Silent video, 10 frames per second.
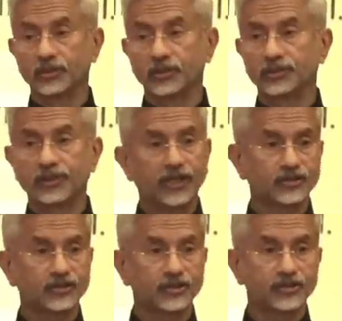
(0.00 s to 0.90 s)
the
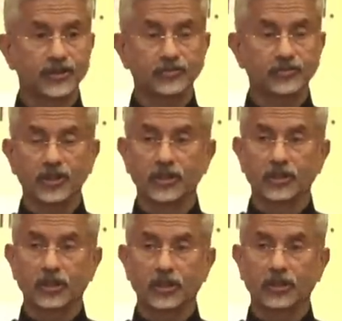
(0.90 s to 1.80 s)
relationship
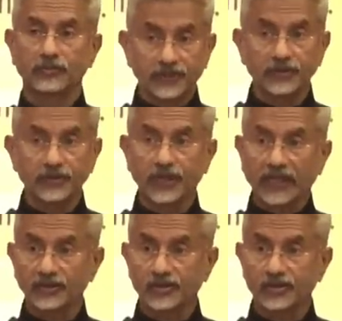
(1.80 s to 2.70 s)
with the
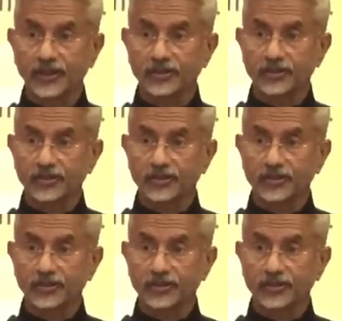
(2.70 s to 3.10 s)
United States